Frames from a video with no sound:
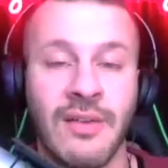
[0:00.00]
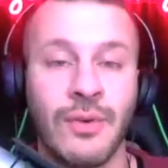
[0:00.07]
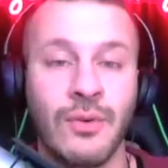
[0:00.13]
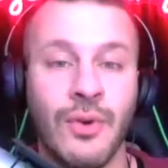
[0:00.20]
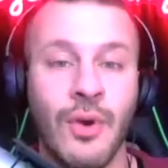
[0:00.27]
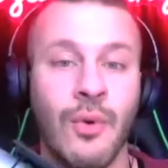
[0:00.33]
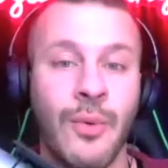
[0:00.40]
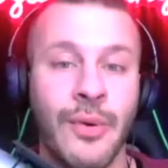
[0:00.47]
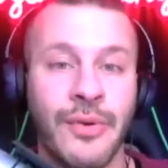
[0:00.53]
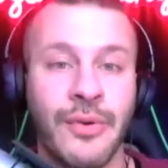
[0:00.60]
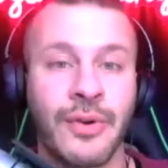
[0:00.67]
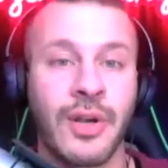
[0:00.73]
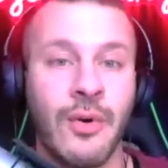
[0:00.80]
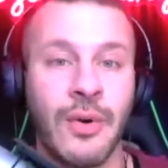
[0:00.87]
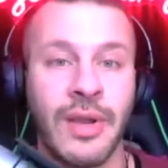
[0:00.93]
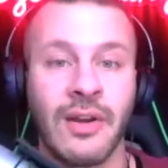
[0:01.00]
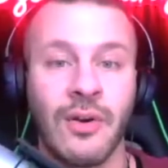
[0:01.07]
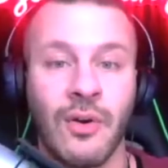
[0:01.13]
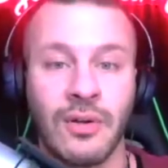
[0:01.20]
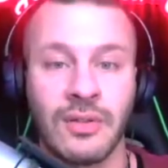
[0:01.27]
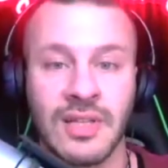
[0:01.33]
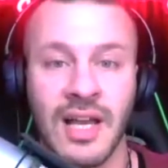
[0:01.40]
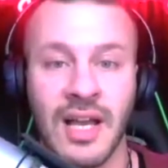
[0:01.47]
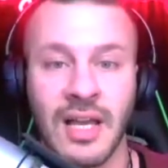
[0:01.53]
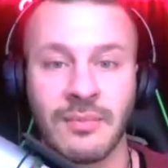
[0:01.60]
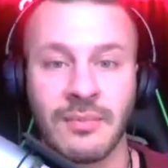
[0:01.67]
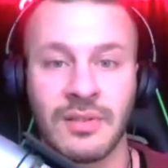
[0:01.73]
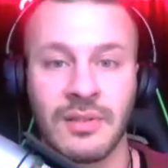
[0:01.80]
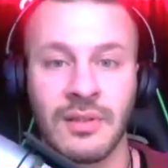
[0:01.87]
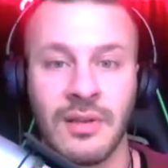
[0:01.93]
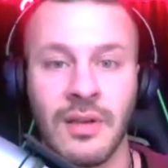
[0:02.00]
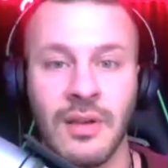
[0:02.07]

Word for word: You know where you're going at all times.